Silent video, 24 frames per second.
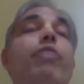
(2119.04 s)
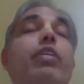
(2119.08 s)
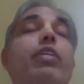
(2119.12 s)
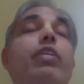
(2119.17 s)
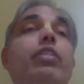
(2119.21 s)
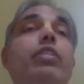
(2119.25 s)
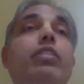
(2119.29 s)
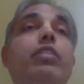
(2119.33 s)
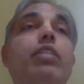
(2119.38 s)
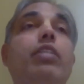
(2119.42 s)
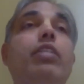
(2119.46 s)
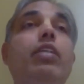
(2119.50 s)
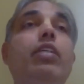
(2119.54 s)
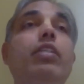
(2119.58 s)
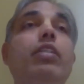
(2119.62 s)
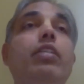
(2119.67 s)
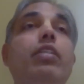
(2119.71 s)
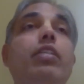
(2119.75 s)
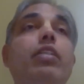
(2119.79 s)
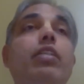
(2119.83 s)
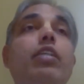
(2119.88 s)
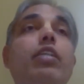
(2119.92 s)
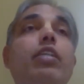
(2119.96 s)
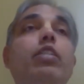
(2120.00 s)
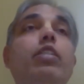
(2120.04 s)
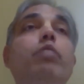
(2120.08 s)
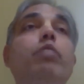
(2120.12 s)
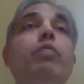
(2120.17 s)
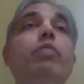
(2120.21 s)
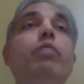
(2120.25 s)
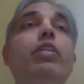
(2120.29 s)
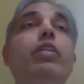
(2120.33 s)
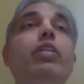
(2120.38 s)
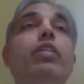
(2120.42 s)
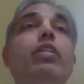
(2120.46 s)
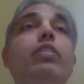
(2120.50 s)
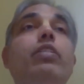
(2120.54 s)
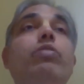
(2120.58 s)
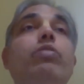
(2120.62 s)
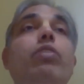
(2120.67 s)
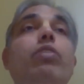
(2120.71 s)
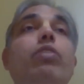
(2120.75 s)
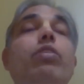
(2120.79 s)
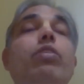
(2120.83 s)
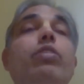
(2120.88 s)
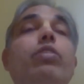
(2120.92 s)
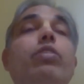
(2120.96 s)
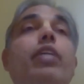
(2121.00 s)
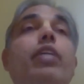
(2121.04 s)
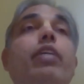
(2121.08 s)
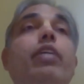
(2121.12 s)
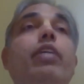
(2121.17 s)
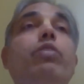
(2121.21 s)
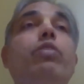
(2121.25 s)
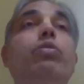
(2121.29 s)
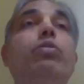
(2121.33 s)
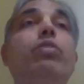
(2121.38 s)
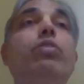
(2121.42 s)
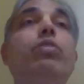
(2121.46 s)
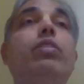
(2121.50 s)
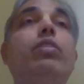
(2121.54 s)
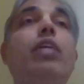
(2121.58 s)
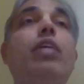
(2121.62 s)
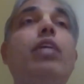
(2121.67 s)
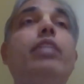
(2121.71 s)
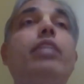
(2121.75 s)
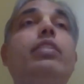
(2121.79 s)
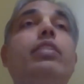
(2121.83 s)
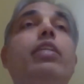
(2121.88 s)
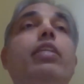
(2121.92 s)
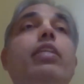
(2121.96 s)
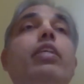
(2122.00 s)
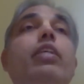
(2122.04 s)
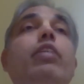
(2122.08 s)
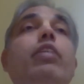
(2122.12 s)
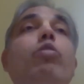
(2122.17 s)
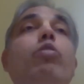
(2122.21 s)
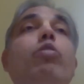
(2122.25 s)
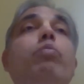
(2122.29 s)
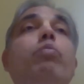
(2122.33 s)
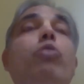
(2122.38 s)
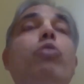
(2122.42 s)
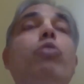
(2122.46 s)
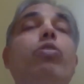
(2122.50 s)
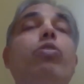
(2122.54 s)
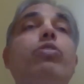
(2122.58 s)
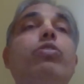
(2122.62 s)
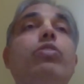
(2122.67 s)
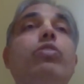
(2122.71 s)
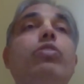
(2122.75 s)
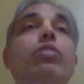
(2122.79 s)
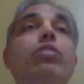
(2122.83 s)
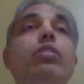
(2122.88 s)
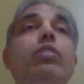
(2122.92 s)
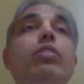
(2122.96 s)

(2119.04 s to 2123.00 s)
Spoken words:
for Krishna. Doesn't mean it is going to take you to transcend your modes.